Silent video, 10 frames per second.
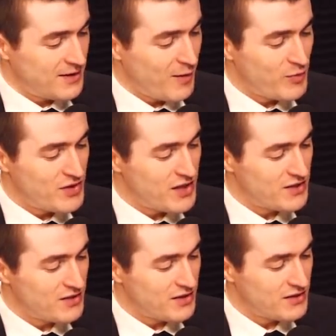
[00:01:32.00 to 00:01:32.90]

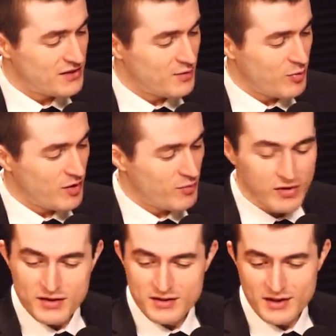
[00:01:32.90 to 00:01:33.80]
computation that's about 1
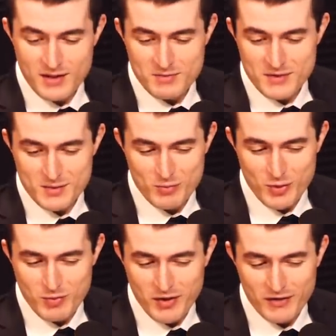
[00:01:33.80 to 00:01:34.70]
million times
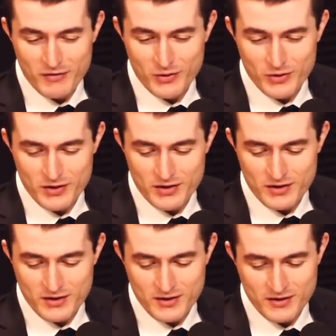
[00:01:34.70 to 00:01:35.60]
more powerful
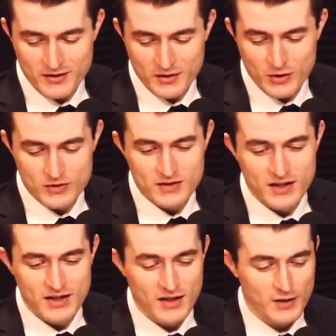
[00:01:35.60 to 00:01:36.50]
than the current
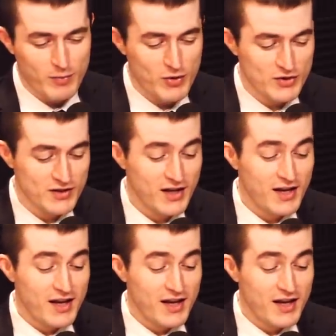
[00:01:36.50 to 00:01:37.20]
state-of-the-art computers.